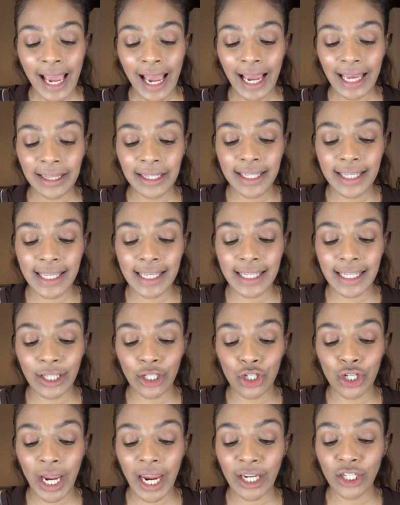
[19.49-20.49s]
and this is in the
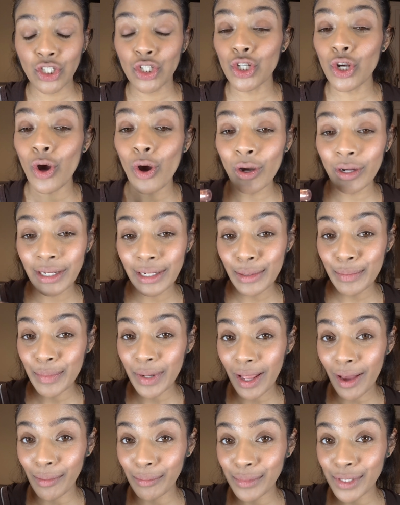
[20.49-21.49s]
shade Chocolate
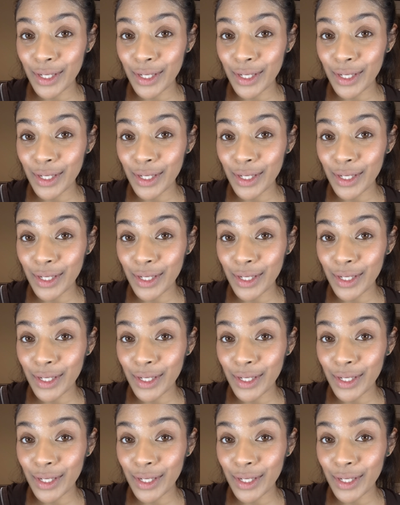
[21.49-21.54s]
Plump.